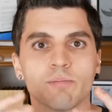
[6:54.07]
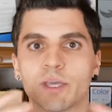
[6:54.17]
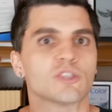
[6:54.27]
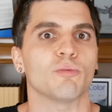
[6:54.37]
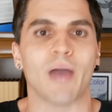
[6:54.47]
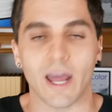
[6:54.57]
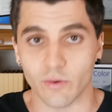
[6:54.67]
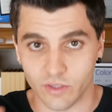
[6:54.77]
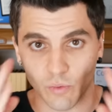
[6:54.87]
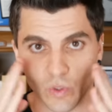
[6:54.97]
pixel
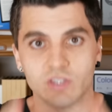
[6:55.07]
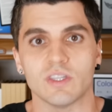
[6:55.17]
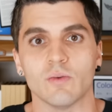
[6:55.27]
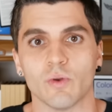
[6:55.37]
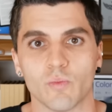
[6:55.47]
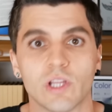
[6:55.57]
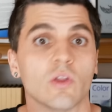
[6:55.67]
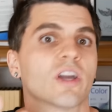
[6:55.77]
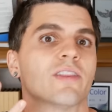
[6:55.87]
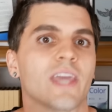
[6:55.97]
pattern that we see when we
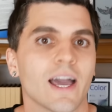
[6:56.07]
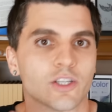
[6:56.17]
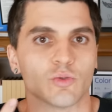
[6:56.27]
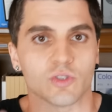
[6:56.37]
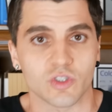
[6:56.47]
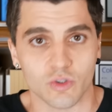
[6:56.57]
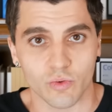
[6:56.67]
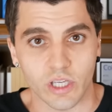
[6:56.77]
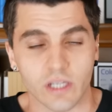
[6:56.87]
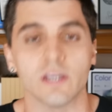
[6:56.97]
look at the actual
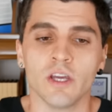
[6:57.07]
screen.